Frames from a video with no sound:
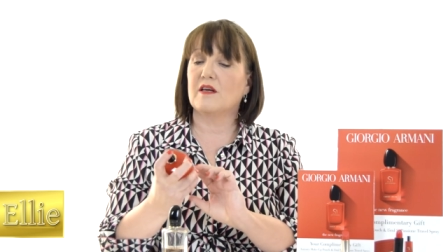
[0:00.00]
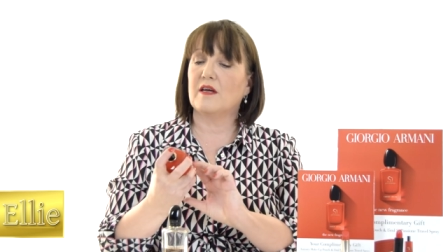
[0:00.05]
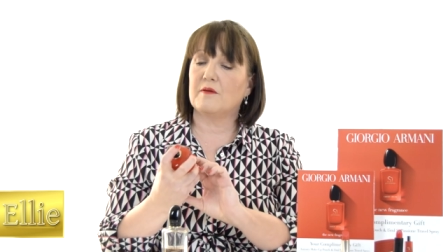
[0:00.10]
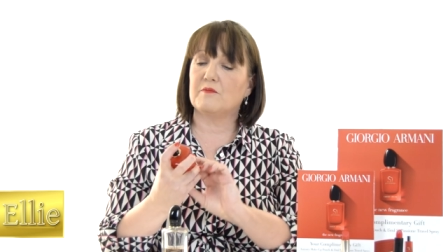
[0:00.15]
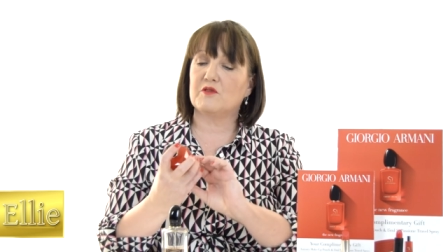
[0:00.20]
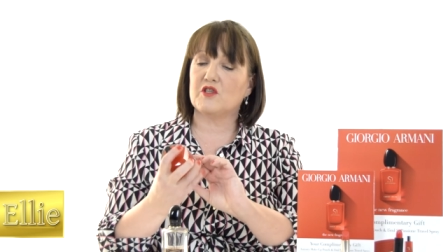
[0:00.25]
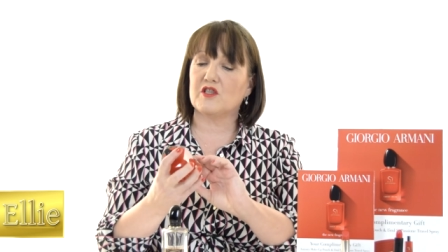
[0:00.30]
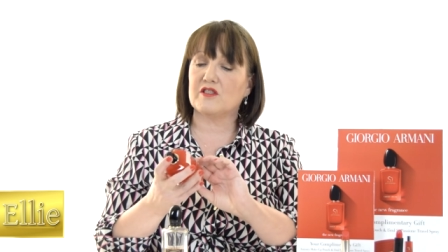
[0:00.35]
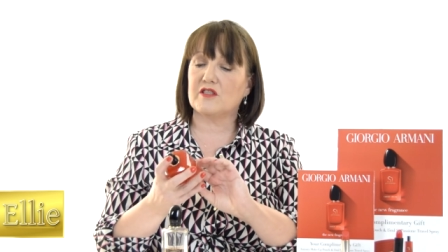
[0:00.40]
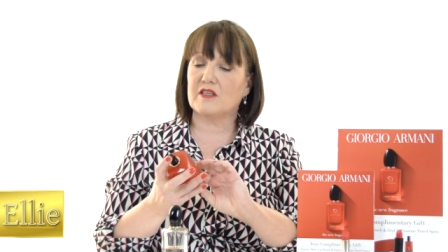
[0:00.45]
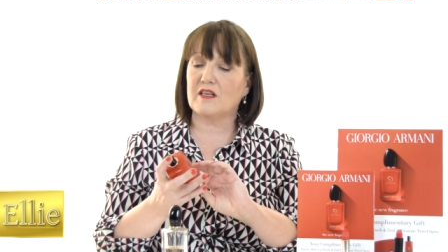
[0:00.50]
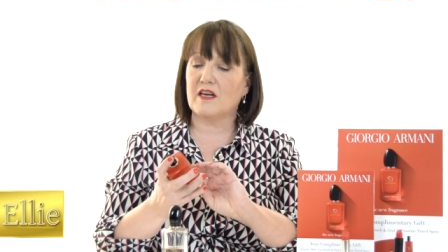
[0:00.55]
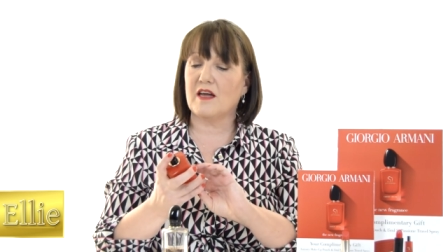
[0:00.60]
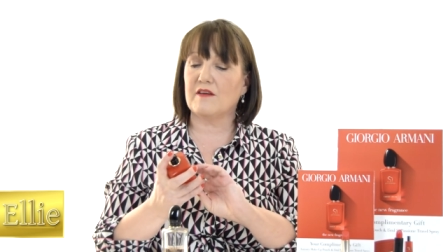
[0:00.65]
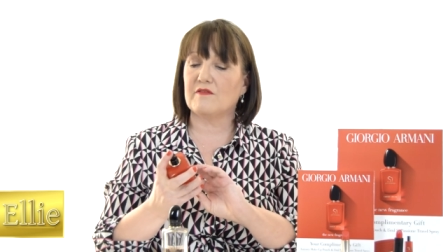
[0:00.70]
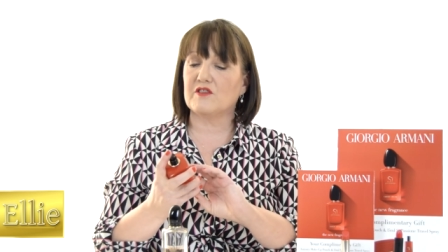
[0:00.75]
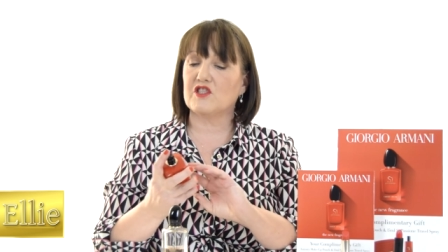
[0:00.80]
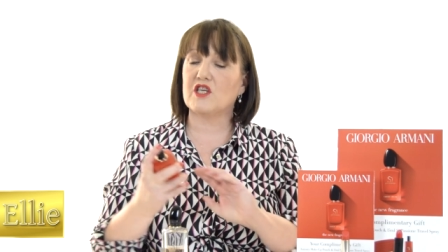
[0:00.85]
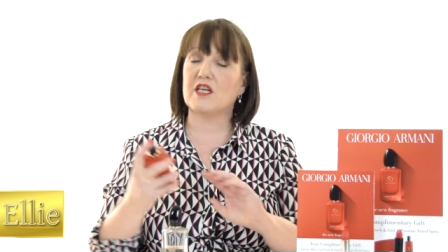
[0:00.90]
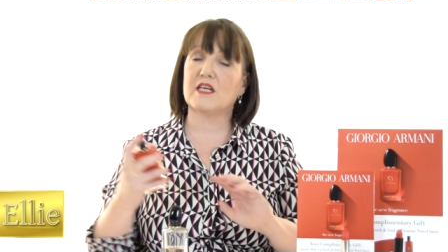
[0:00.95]
I'm just gonna
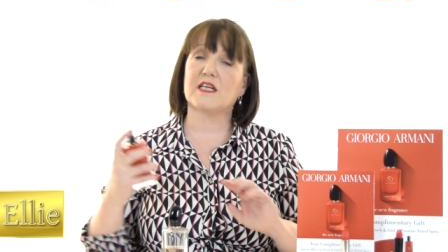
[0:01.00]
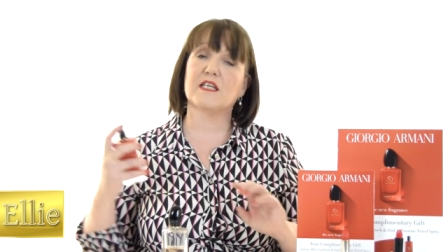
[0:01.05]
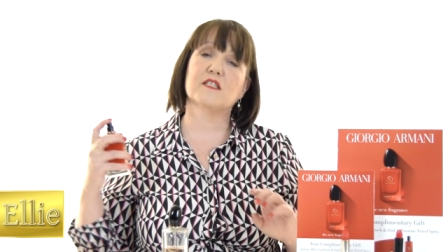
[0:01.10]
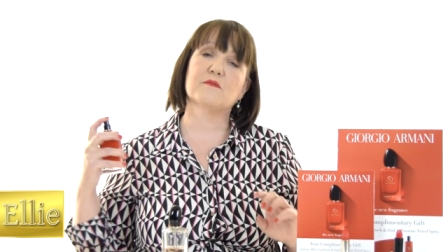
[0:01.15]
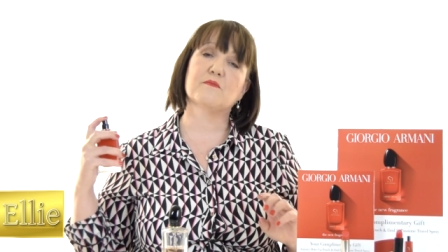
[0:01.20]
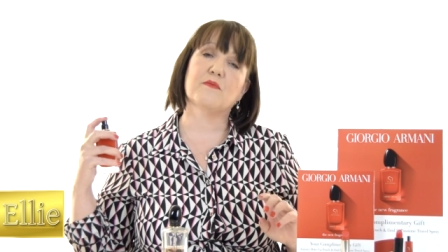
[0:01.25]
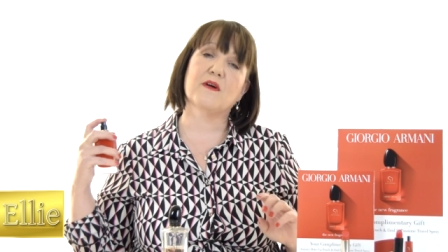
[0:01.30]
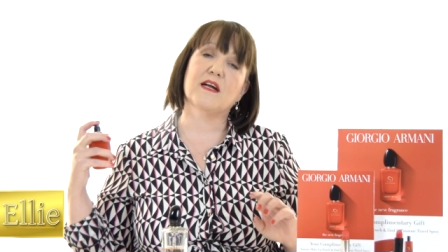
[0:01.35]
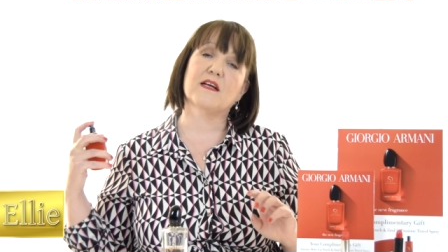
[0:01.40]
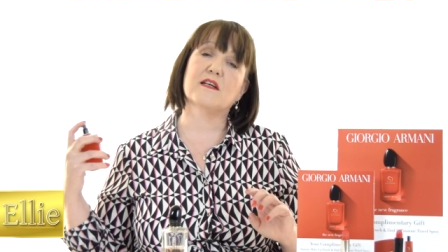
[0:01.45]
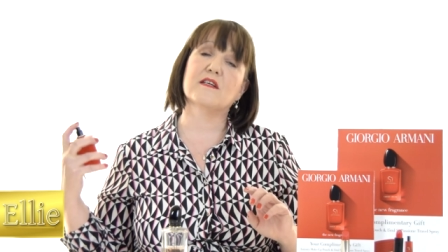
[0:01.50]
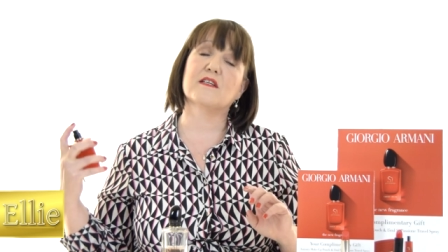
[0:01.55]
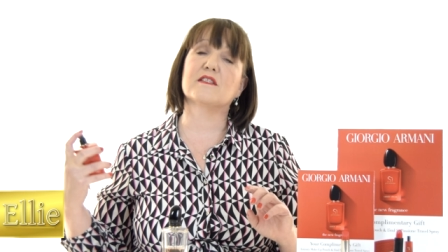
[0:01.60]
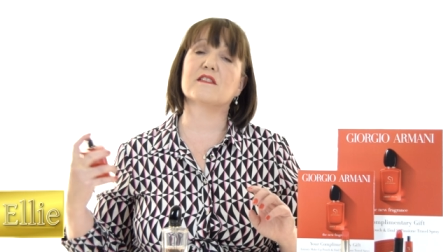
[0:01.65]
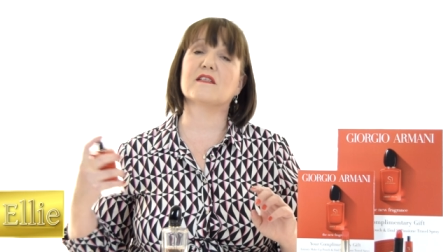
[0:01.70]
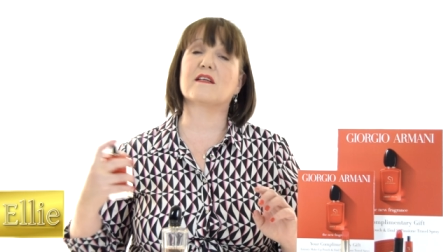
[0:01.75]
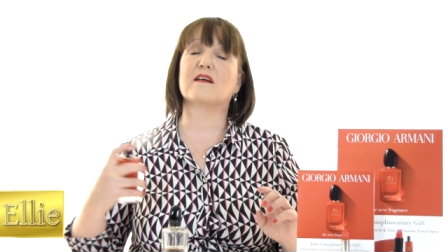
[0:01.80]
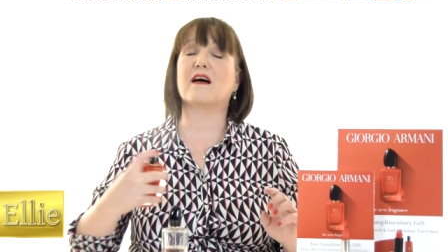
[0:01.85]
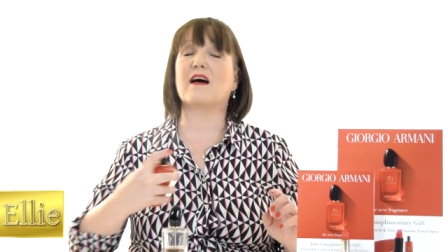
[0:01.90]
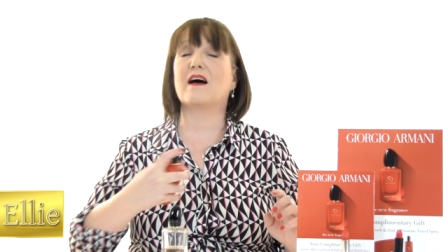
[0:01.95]
have a cheeky spray because
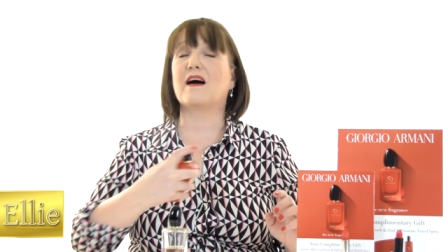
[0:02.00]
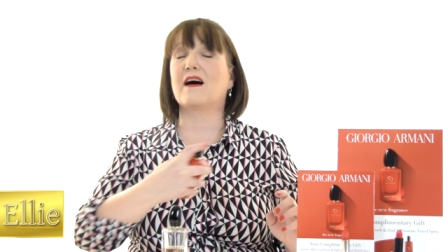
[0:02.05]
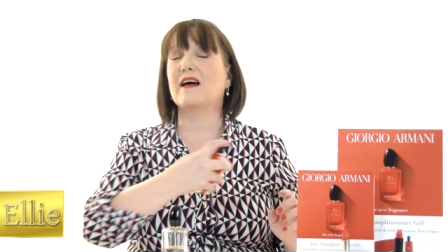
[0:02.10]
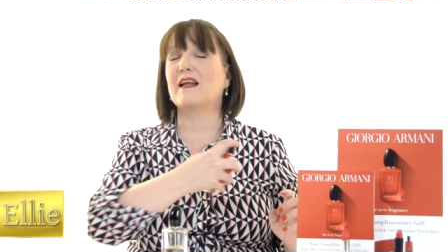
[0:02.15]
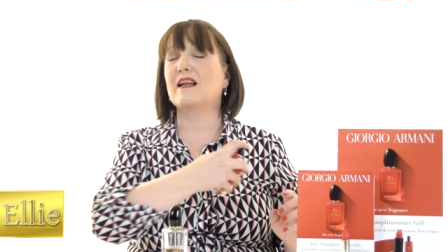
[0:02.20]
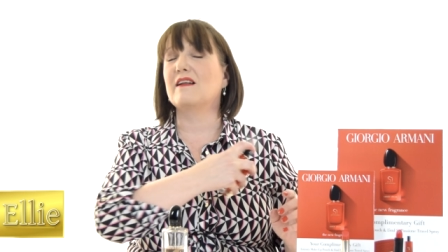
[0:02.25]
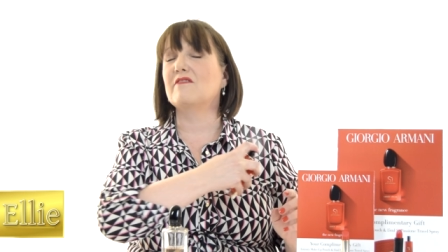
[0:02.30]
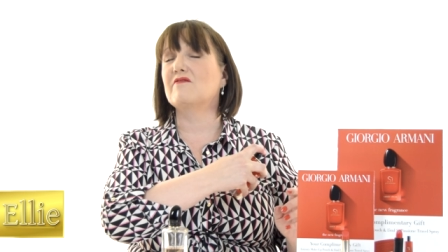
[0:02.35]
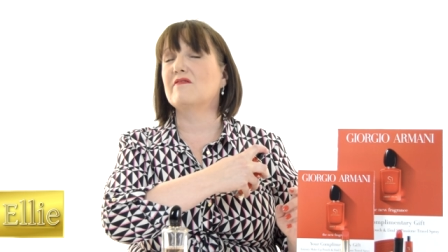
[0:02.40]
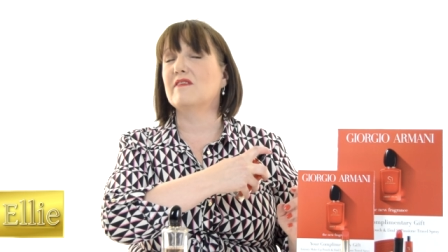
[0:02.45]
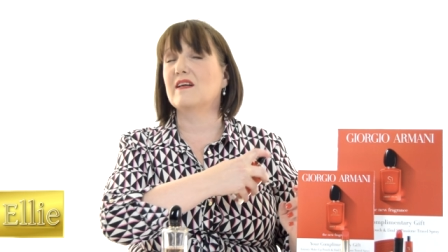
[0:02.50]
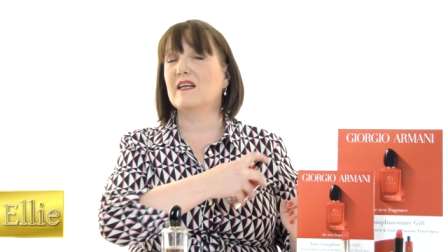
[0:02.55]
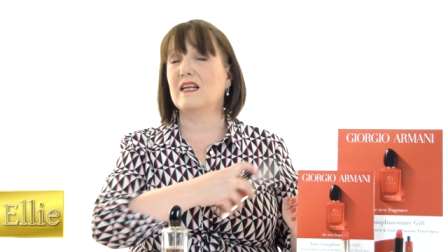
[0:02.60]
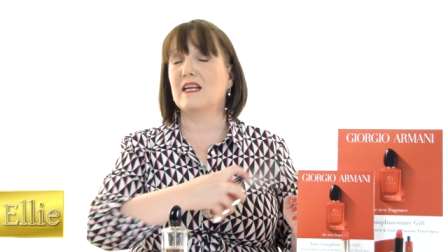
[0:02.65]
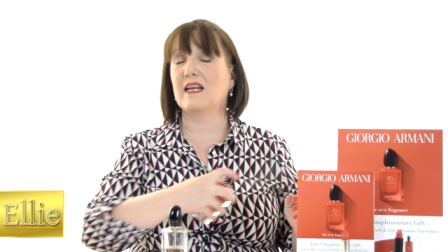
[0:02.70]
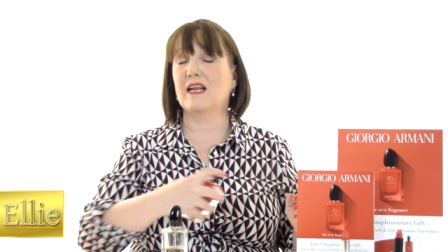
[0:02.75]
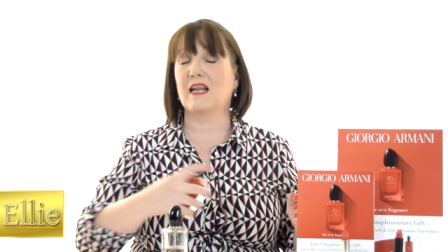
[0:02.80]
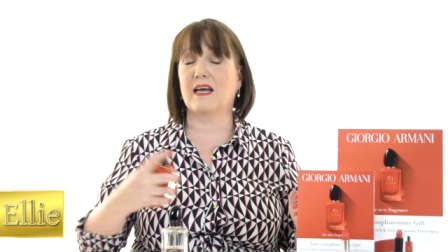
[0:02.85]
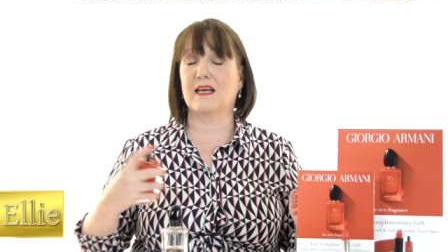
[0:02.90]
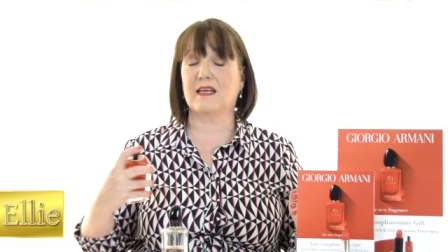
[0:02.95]
I really
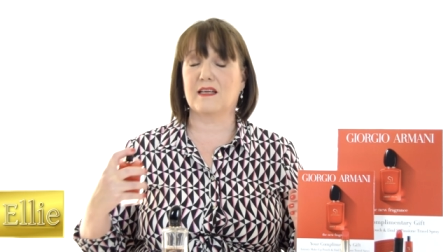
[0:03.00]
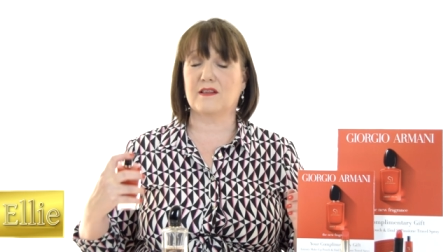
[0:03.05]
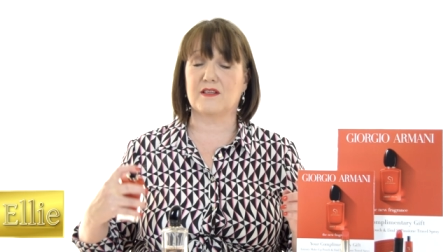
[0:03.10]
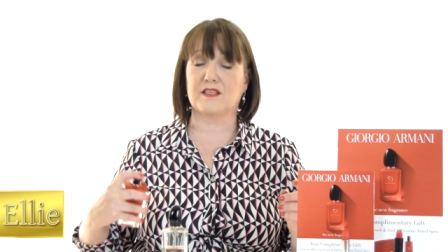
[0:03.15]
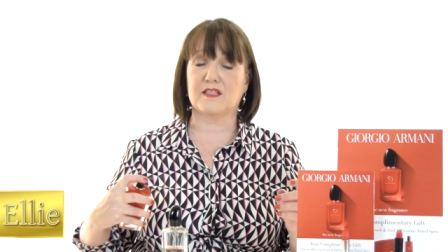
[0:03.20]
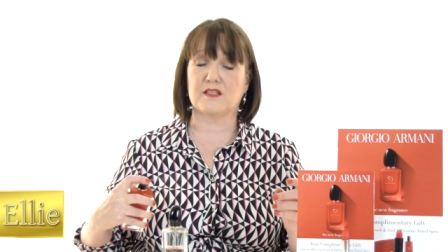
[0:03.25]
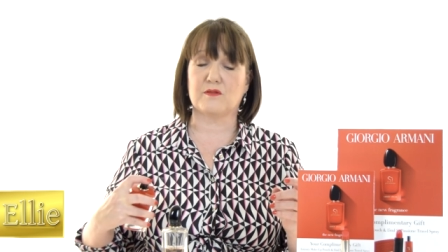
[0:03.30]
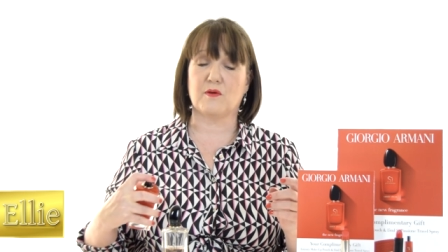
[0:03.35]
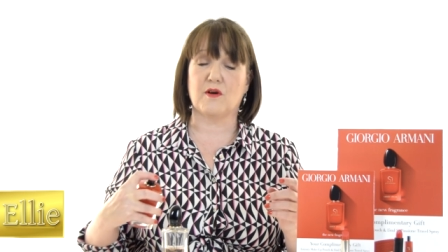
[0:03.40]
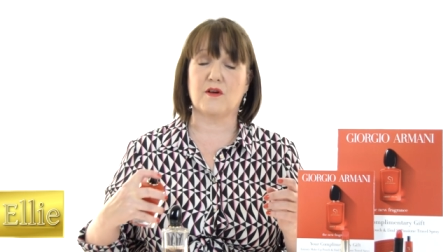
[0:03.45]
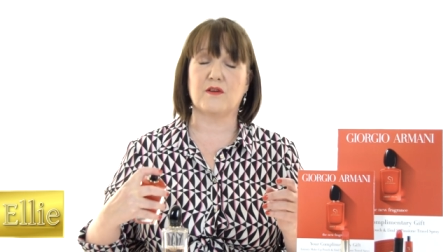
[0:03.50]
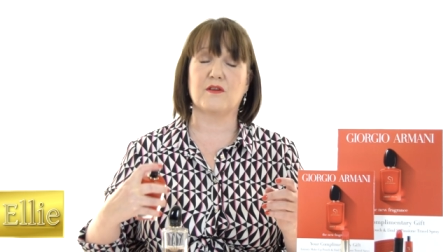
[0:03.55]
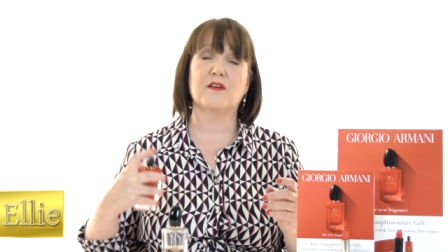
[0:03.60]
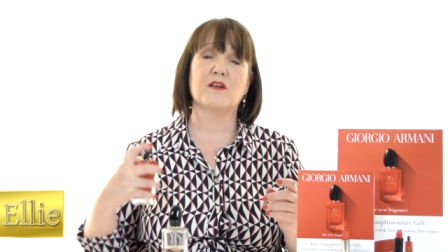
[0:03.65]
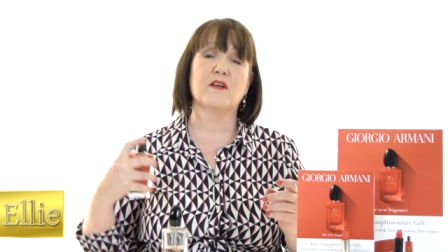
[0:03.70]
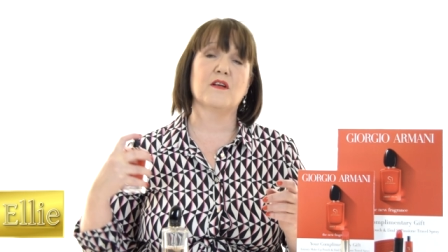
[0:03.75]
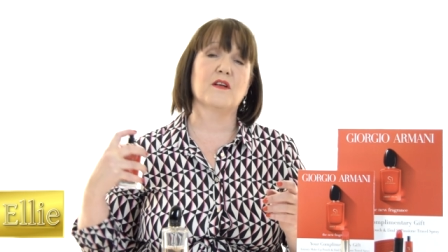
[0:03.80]
like this one.